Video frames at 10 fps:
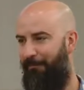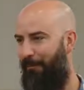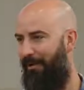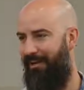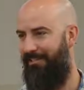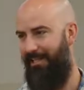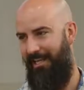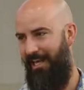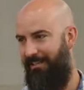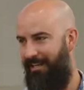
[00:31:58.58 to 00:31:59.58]
for us
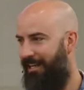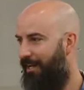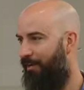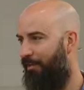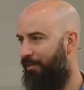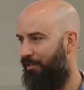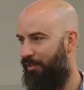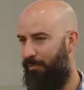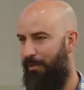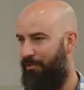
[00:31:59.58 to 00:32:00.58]
again that here is a
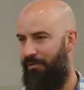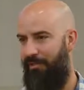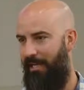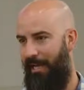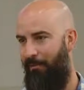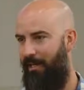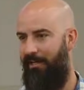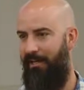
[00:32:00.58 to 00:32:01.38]
special day when